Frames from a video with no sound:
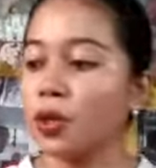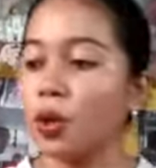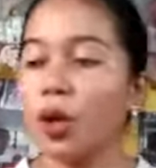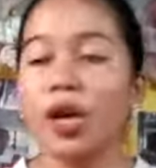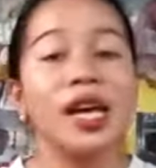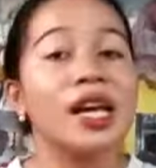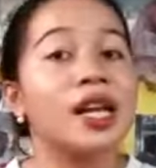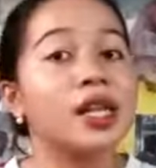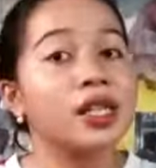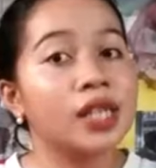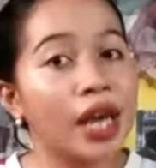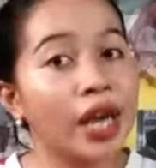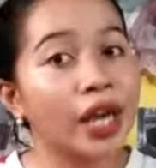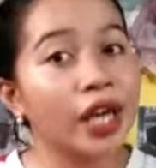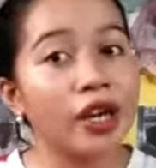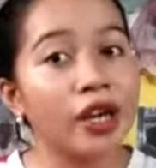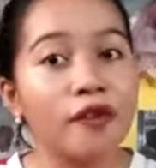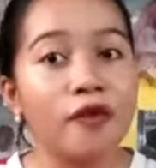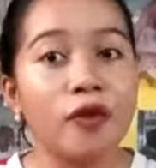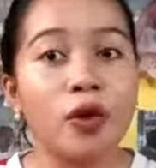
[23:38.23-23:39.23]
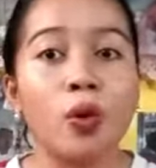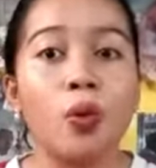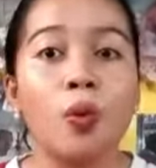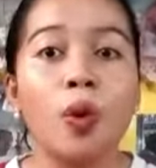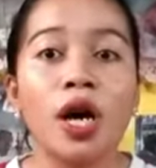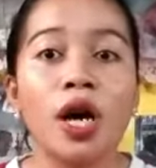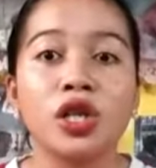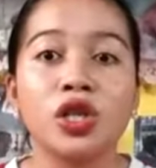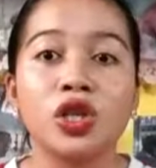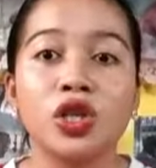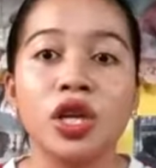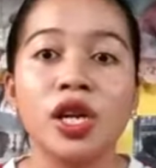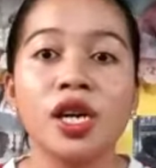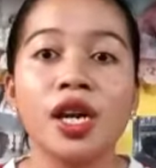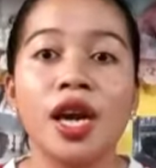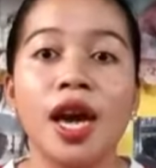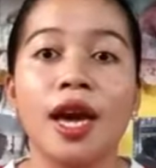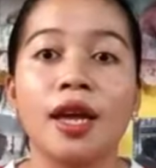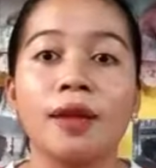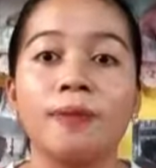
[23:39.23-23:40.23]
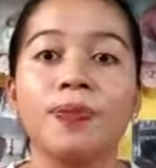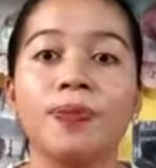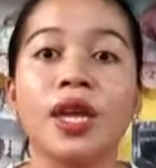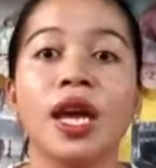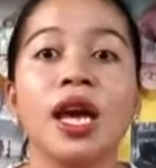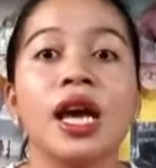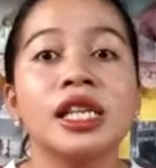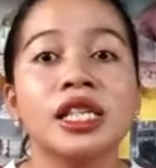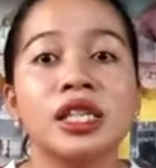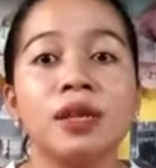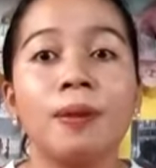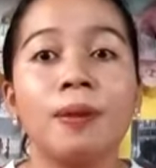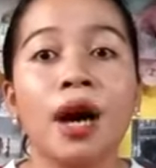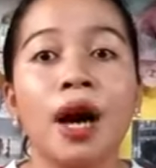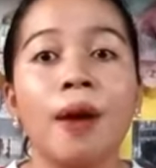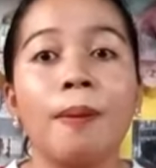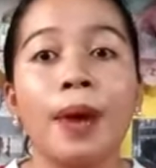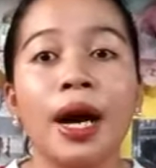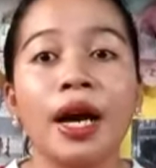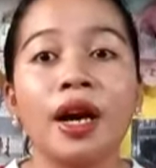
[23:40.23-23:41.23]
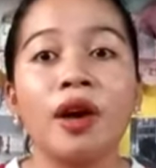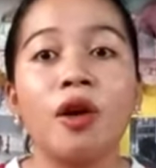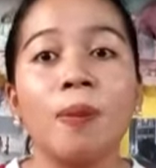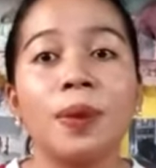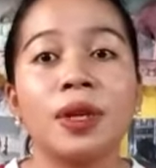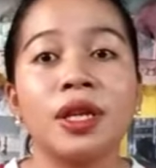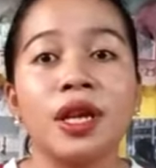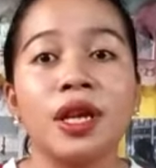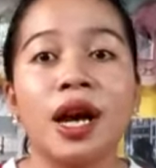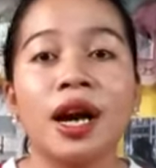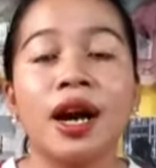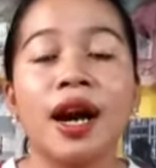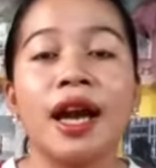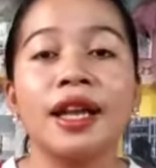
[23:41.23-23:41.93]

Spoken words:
So, thank you for watching, and sa mga bago pa dira,